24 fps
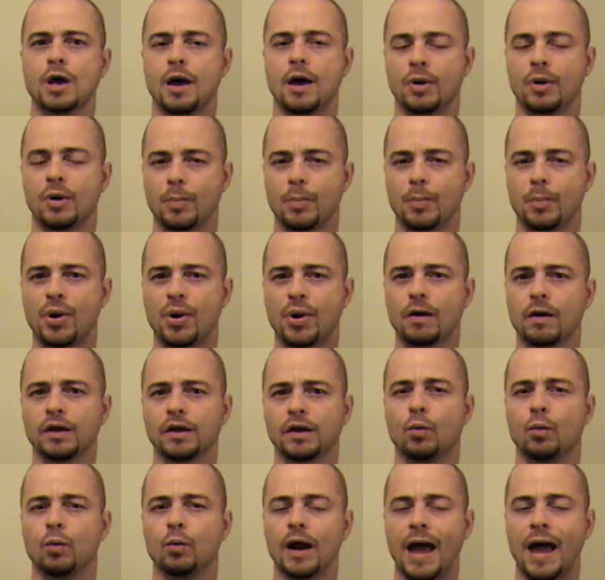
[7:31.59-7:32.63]
But apparently
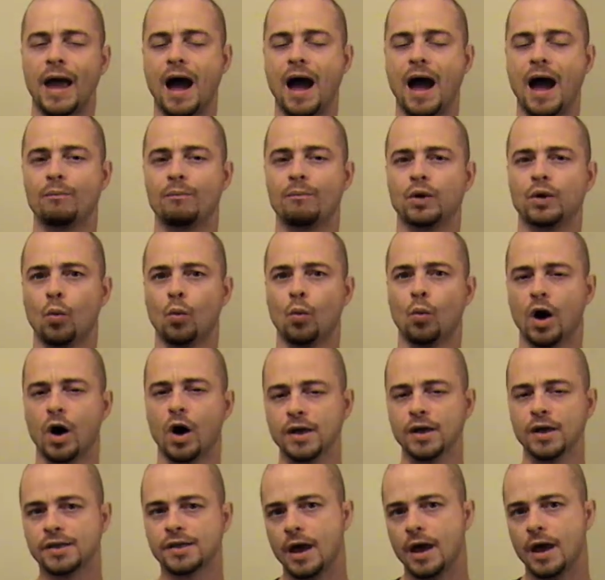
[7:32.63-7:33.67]
what happened
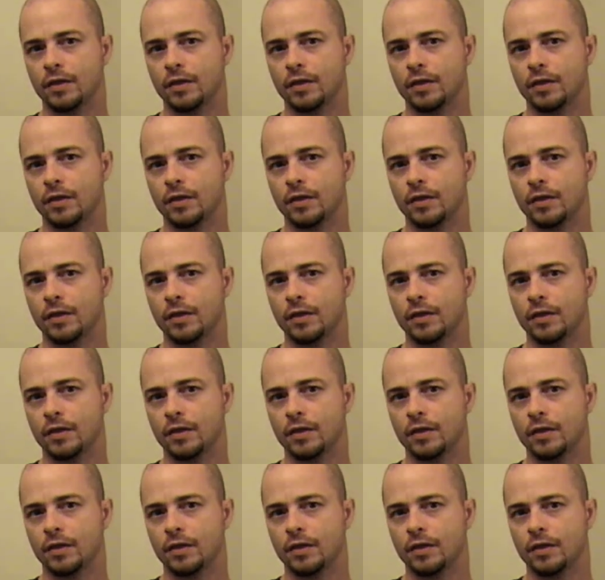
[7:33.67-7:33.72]
was